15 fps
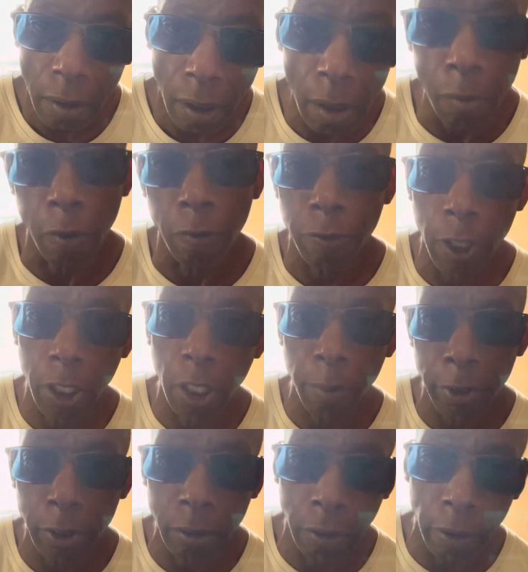I'm gonna fuck up
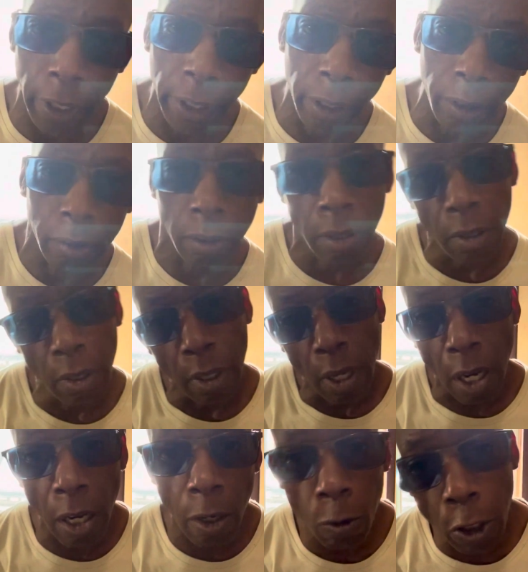his credits.
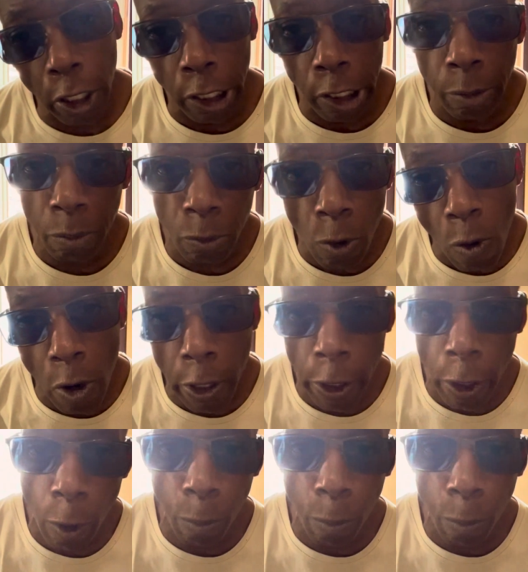I don't want him going no